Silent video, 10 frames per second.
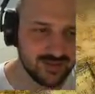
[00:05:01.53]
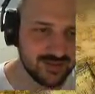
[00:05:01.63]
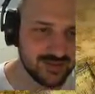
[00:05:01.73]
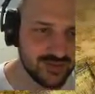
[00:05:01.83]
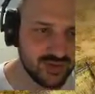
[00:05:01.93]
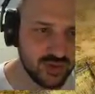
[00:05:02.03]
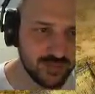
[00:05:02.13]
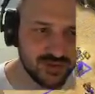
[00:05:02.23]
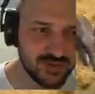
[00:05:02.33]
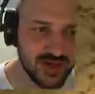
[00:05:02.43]
Super
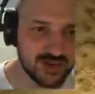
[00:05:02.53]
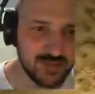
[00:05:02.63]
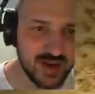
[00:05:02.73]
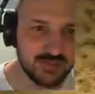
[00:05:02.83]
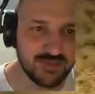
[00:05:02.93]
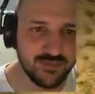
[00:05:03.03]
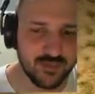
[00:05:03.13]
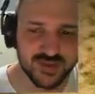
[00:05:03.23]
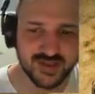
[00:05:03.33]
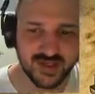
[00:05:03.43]
strange. Maybe
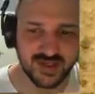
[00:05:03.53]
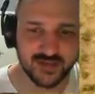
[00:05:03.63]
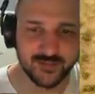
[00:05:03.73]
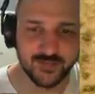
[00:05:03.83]
Forseti